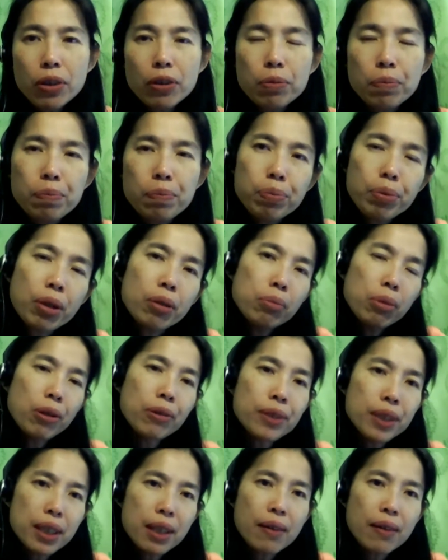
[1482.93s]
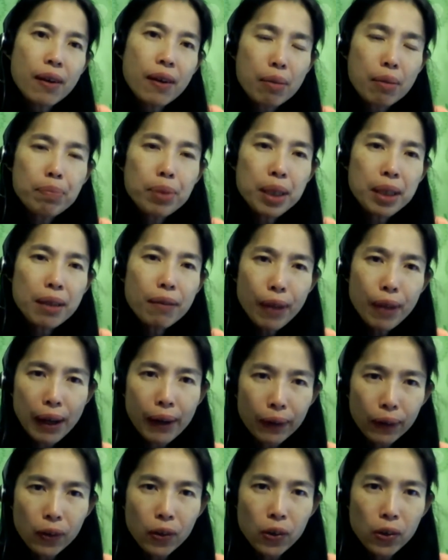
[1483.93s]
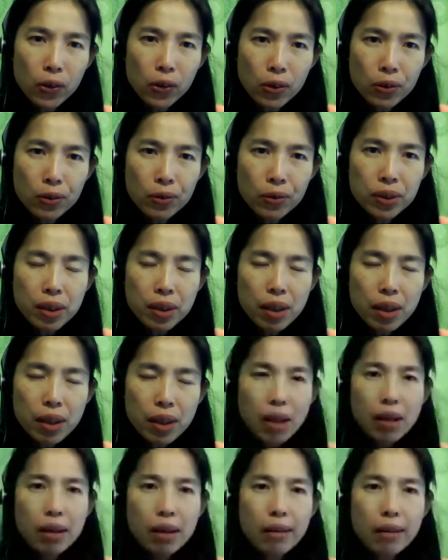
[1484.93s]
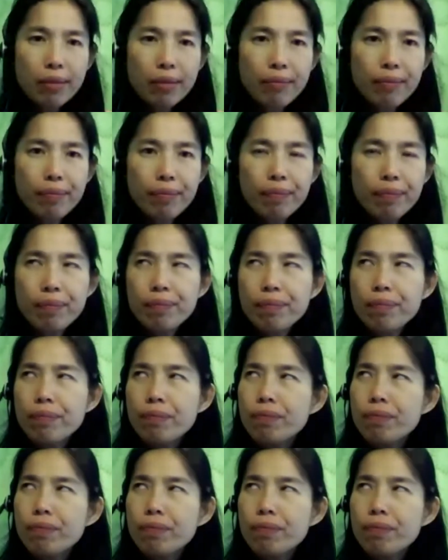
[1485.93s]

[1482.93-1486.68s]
of promoting company values um,